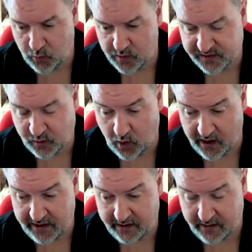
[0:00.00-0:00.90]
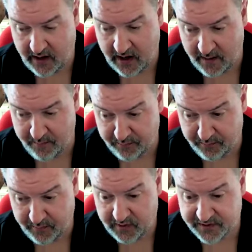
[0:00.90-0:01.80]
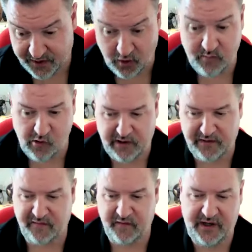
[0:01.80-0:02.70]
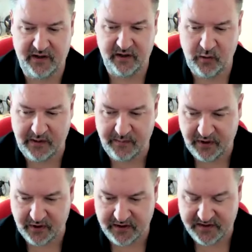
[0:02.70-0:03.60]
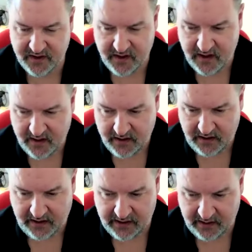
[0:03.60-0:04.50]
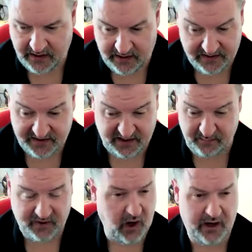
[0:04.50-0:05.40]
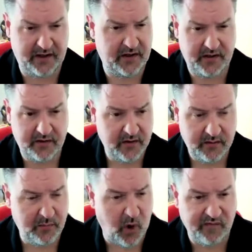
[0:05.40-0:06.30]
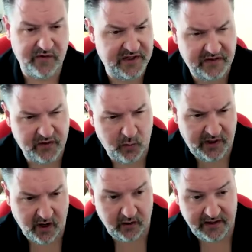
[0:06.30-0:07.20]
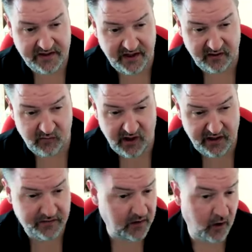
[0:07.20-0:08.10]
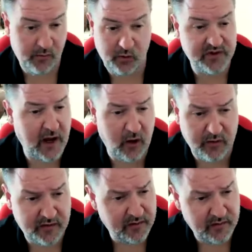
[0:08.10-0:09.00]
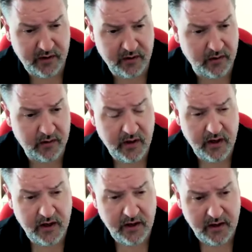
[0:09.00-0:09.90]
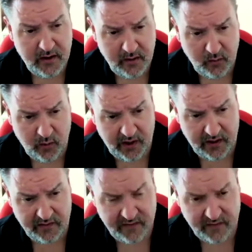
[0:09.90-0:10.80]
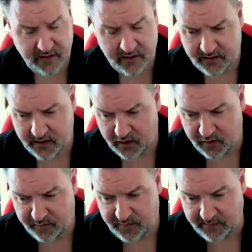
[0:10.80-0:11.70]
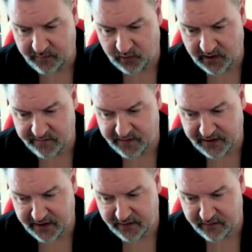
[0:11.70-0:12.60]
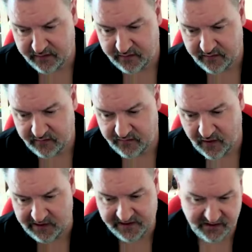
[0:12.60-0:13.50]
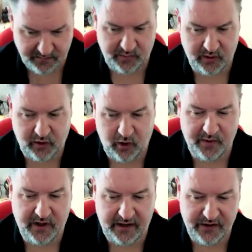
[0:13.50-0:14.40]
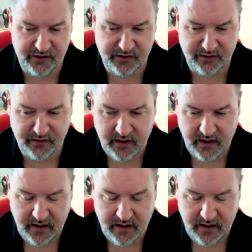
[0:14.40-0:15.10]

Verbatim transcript: was quite um sobering for me and Louis because it it seemed like poverty that we'd only seen really in the global south, you know, with kind of people living in very simple accommodation